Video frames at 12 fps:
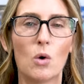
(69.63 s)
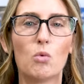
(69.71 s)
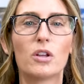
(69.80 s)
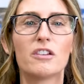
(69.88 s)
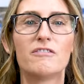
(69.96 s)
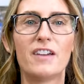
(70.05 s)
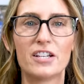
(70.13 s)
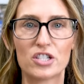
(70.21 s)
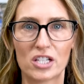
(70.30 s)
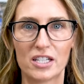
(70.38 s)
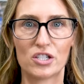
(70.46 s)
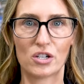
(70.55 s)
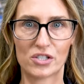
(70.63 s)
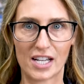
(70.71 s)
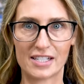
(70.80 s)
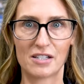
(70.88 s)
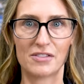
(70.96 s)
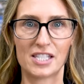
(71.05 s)
will eventually show
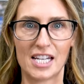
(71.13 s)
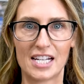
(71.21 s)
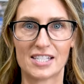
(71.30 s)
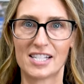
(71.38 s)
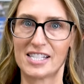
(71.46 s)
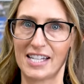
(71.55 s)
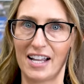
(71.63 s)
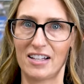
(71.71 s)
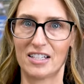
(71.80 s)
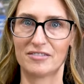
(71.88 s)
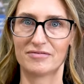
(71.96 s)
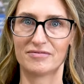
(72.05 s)
signs of stains and scaling.